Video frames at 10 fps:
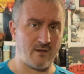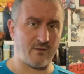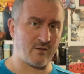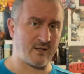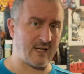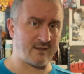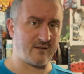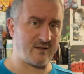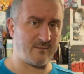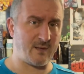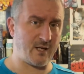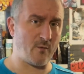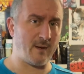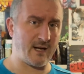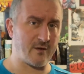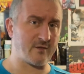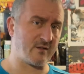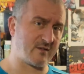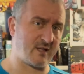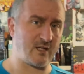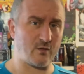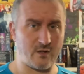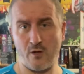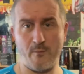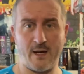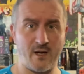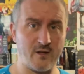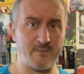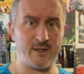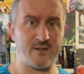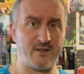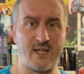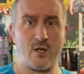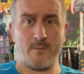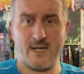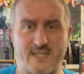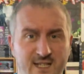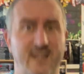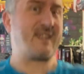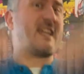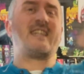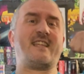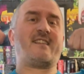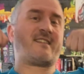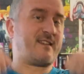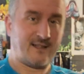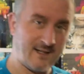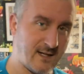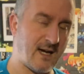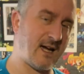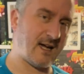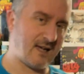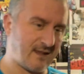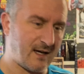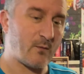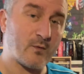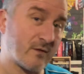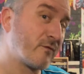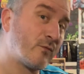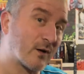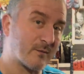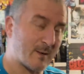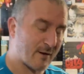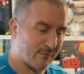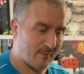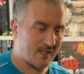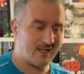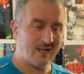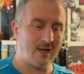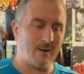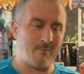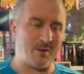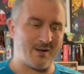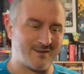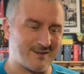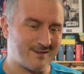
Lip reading: the third act to see Michael Myers and say, "You killed my husband, say goodbye to these." That would have worked better for me. But